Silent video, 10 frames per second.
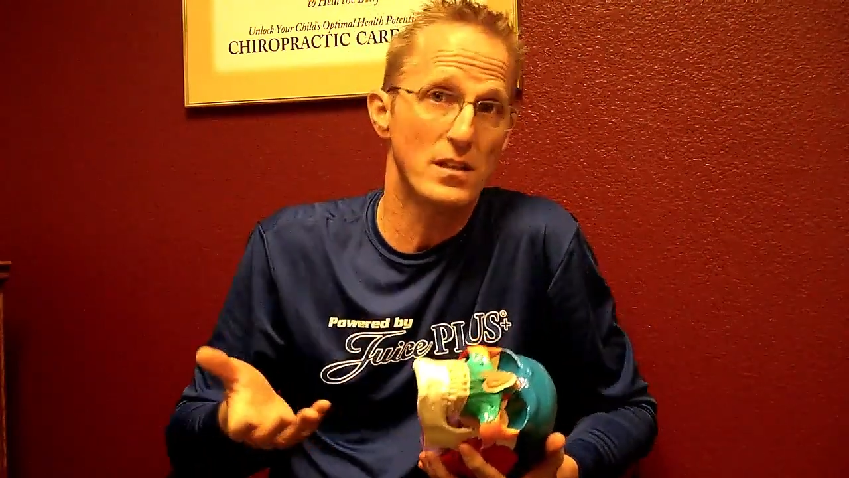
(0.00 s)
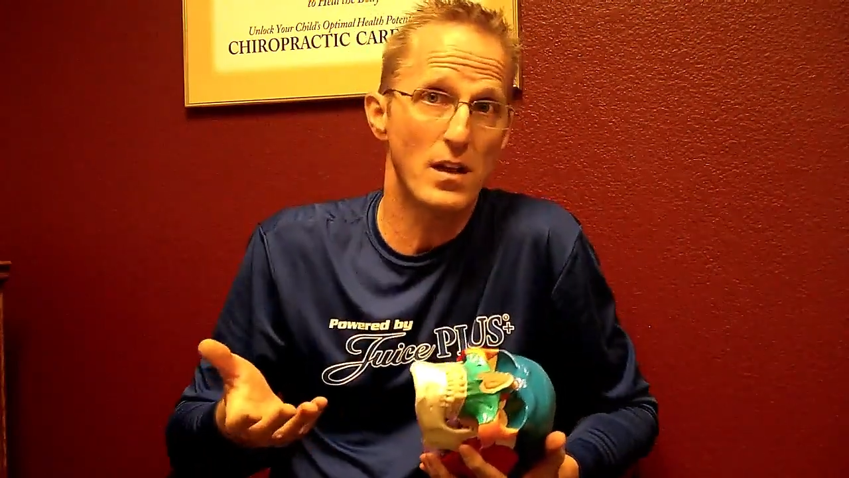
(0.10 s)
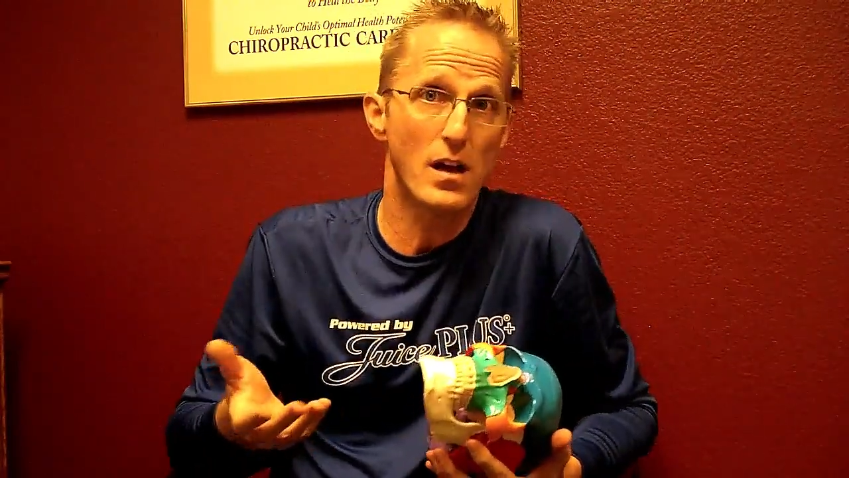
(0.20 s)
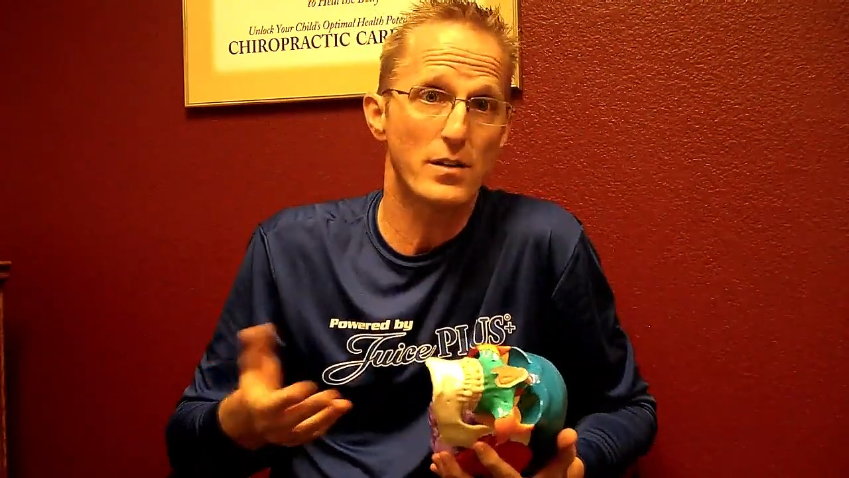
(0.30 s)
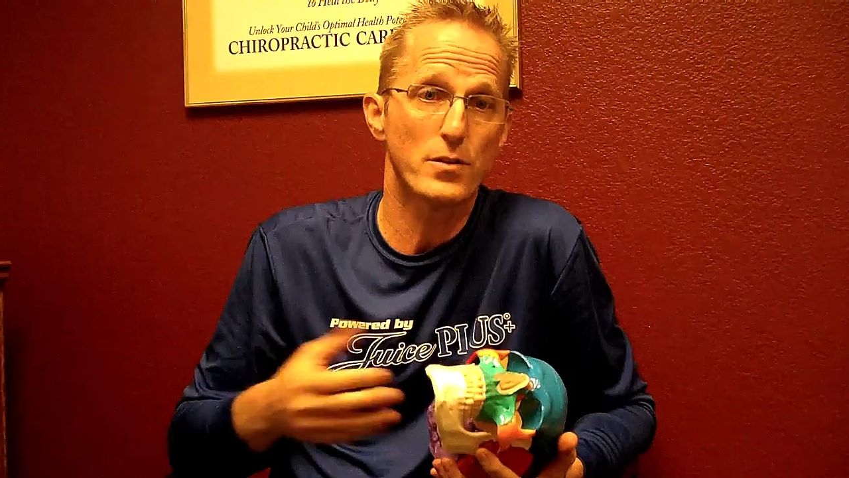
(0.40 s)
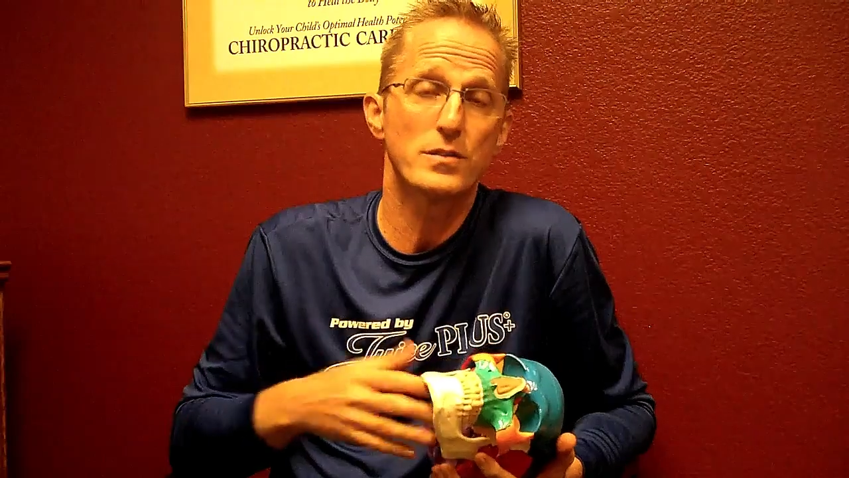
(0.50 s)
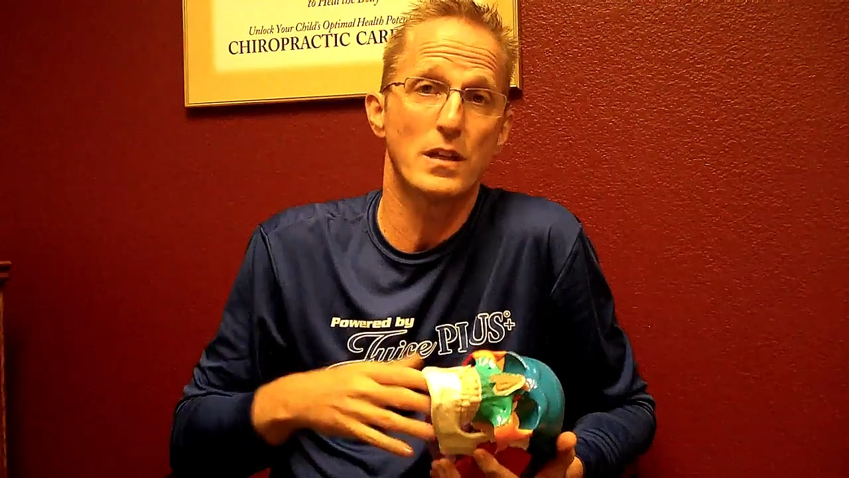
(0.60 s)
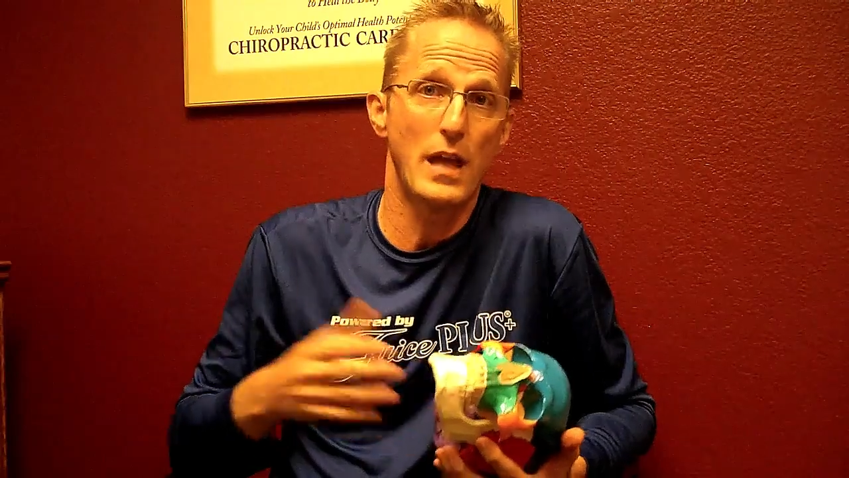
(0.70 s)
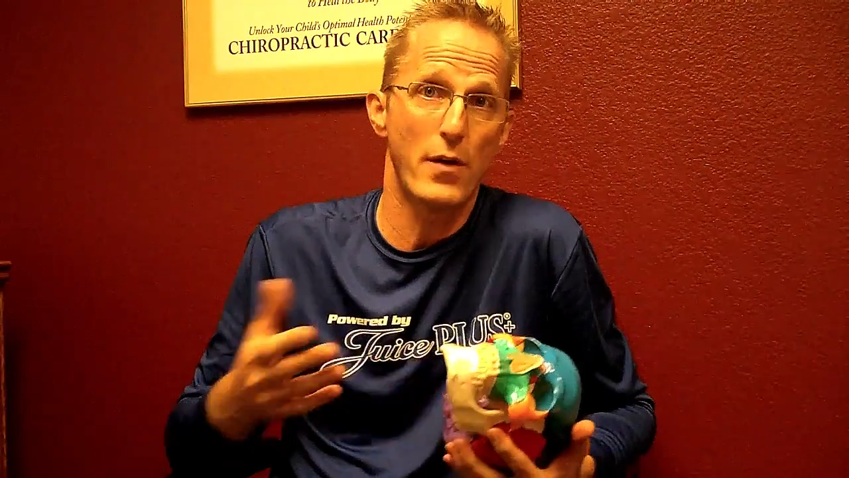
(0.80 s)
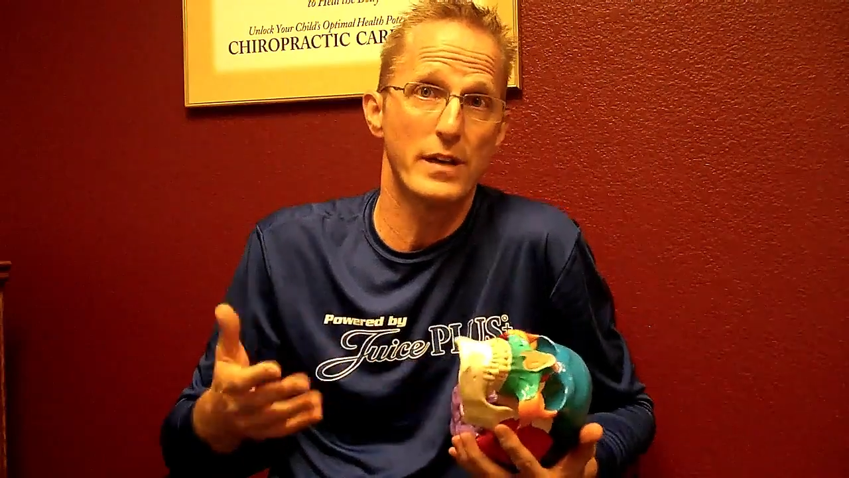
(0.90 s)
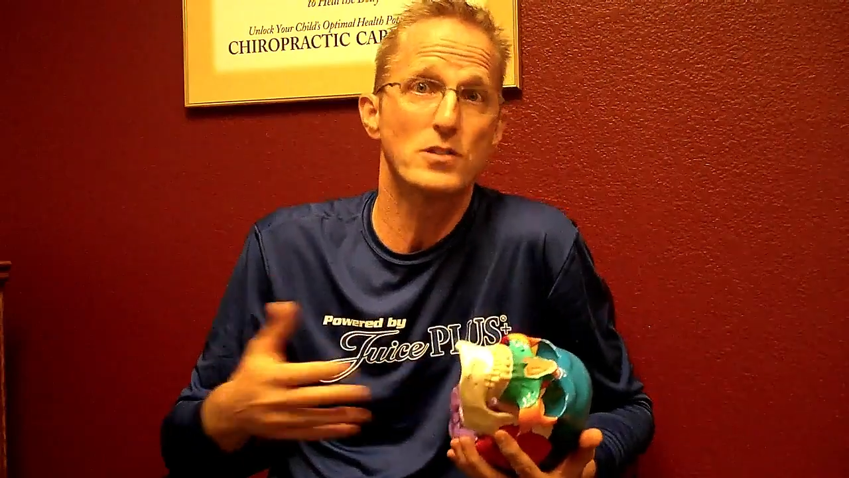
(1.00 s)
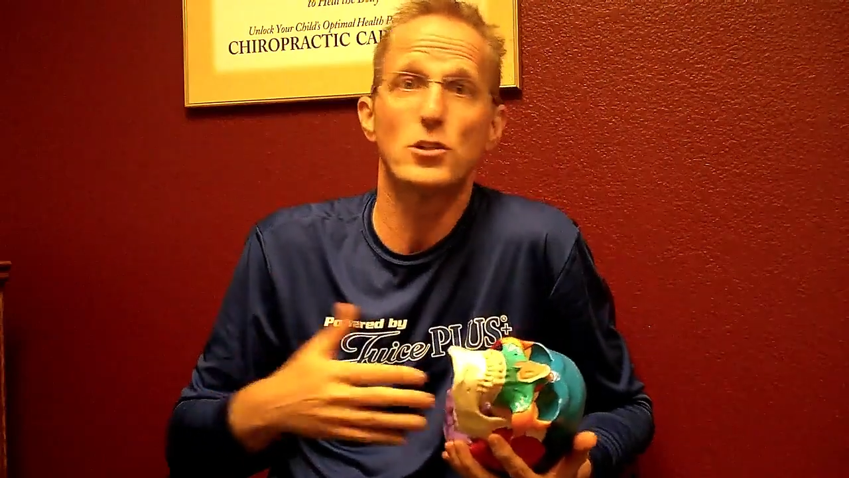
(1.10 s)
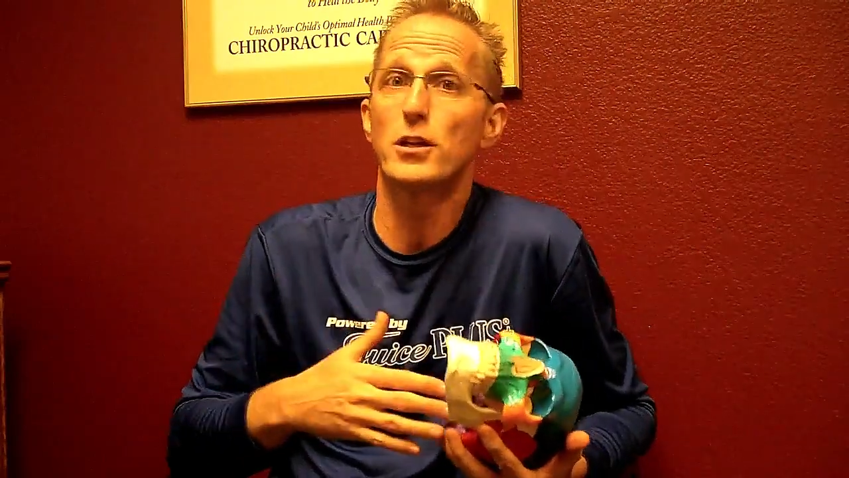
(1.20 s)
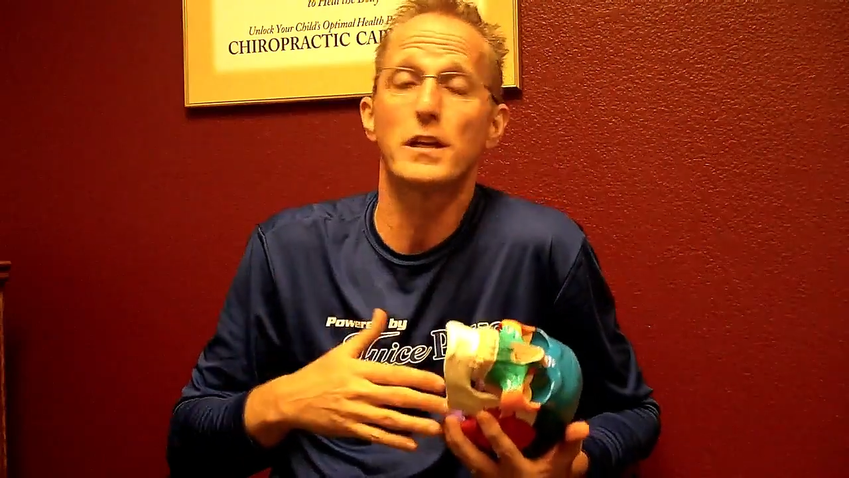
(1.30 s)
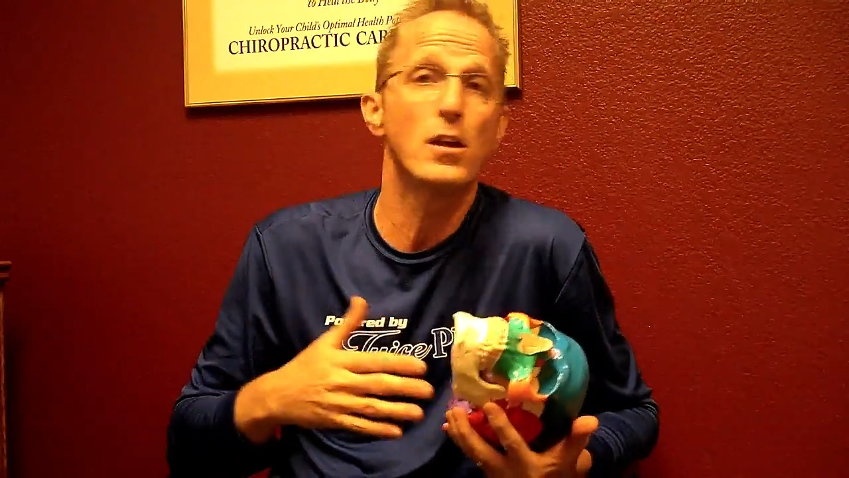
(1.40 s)
doctor is allowing us to
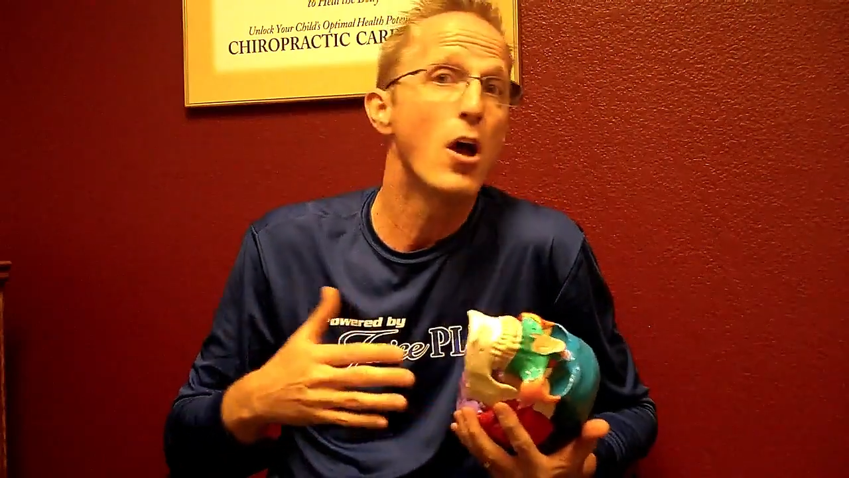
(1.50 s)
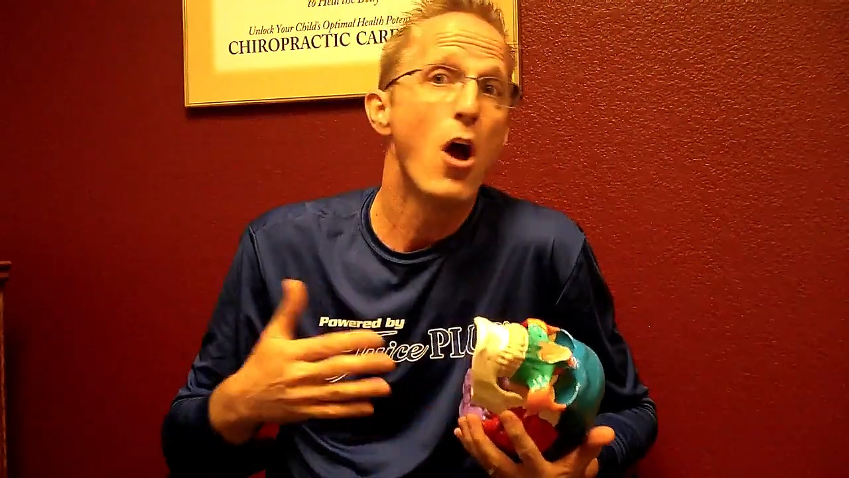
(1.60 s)
look at